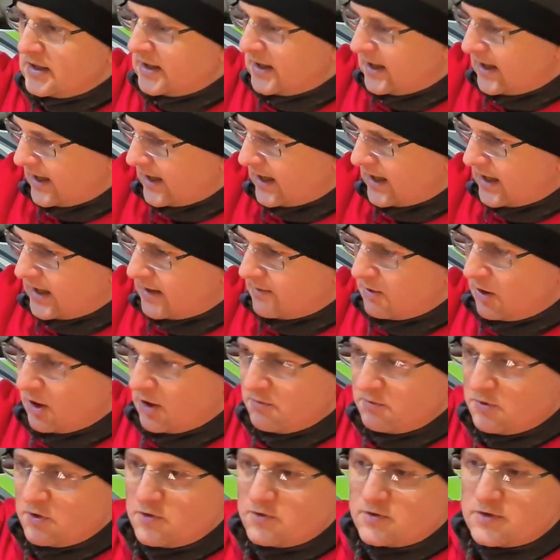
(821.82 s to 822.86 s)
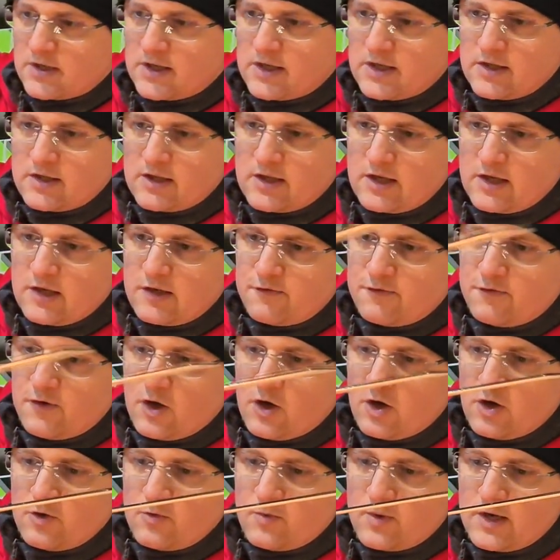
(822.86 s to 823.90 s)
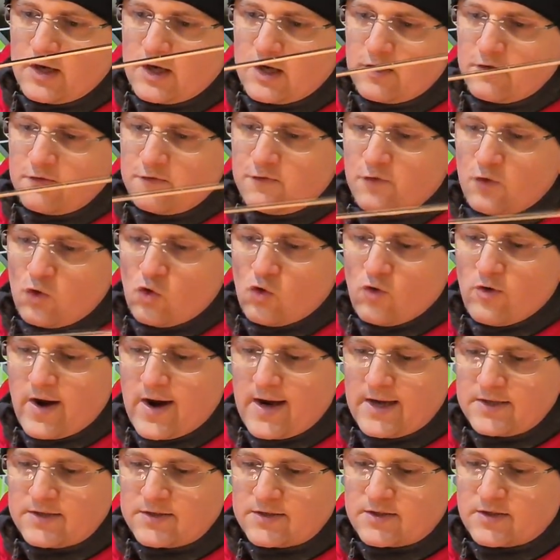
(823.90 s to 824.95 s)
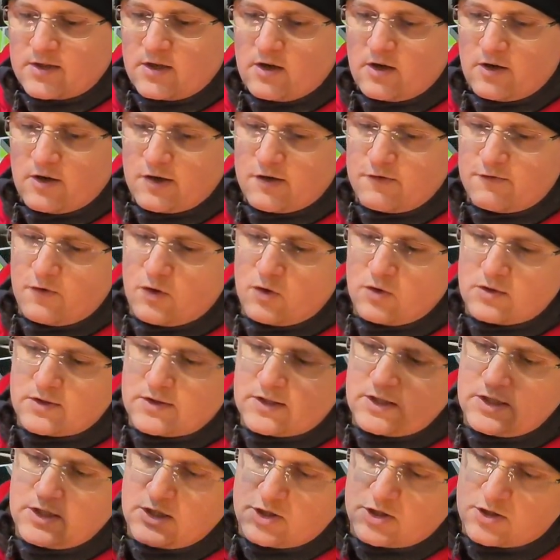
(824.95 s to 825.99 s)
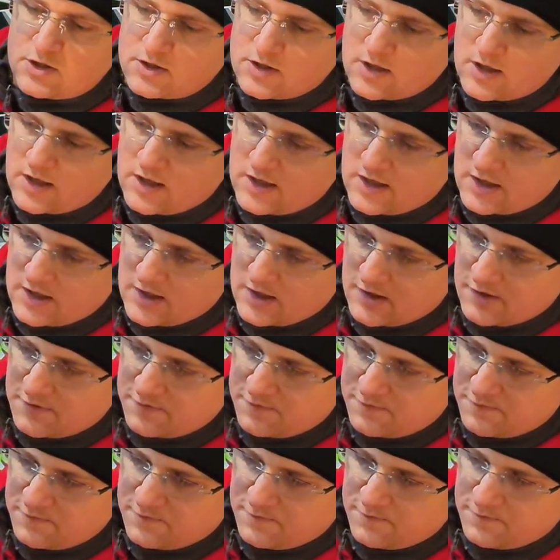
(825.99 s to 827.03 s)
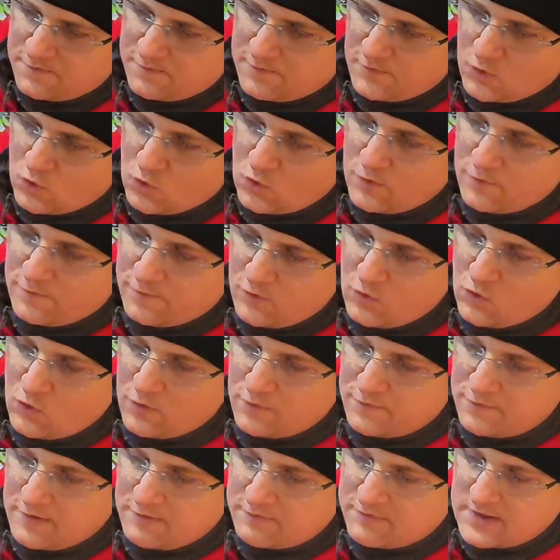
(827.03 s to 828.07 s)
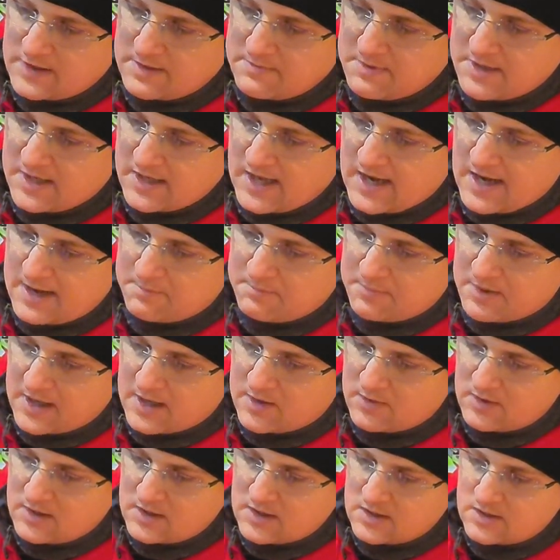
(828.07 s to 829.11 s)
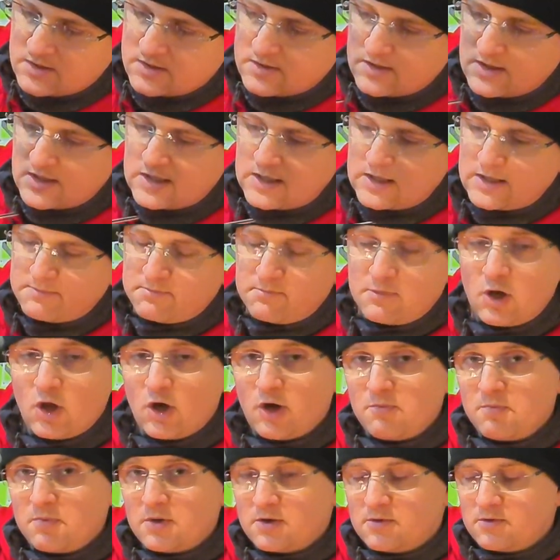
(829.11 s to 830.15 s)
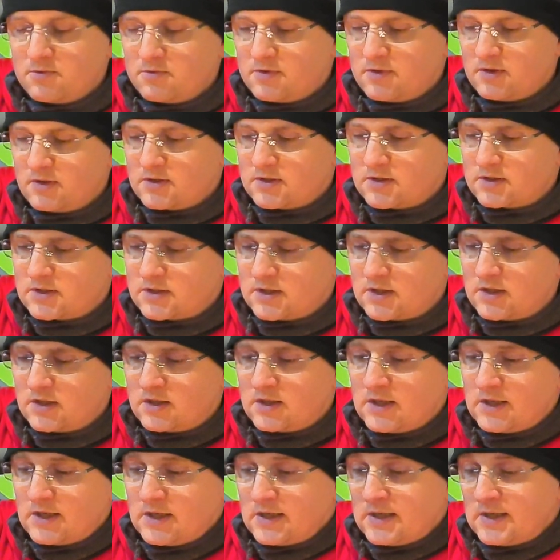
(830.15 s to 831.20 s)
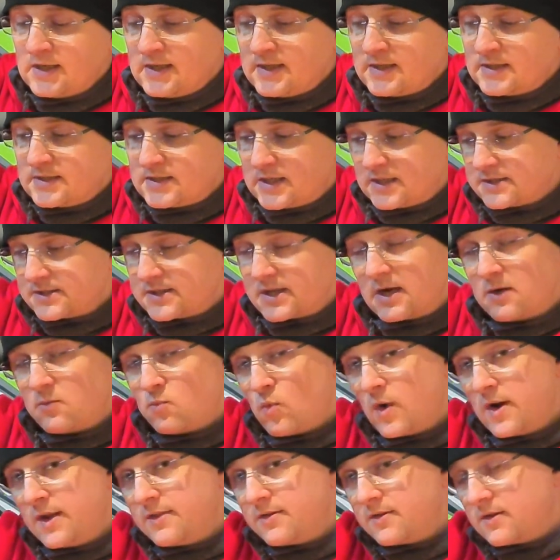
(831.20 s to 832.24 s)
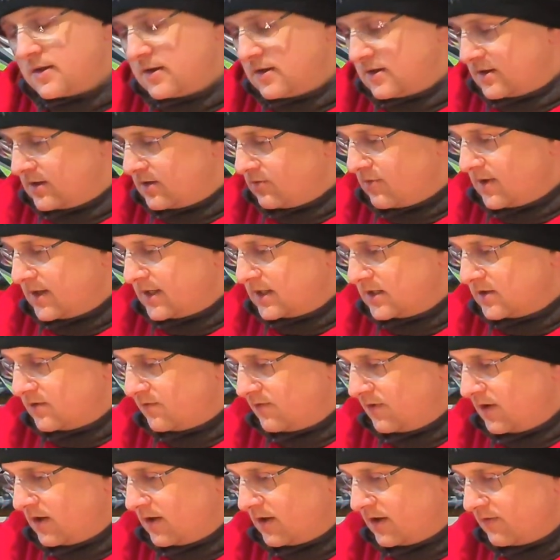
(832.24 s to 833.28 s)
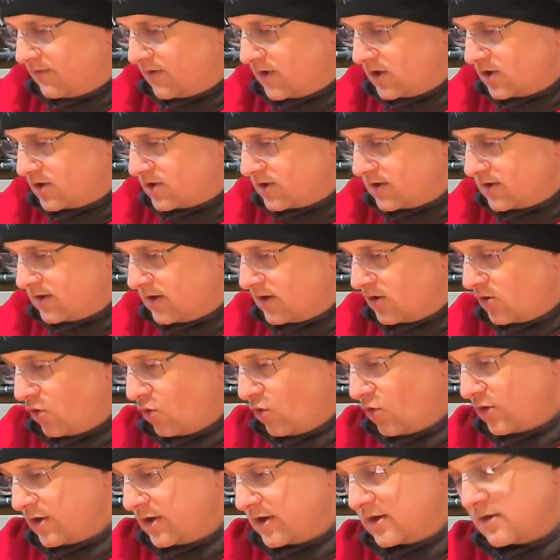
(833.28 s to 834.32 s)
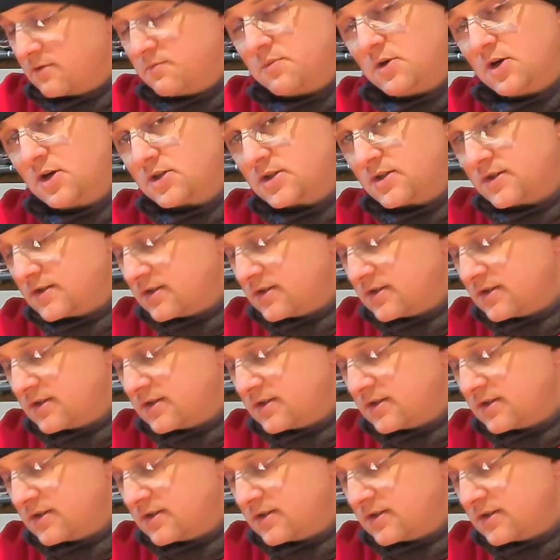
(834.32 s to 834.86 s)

I'm using the Flywing 4S high voltage 450 milliamp hour Lipo that does come with the ready to fly version, or you can purchase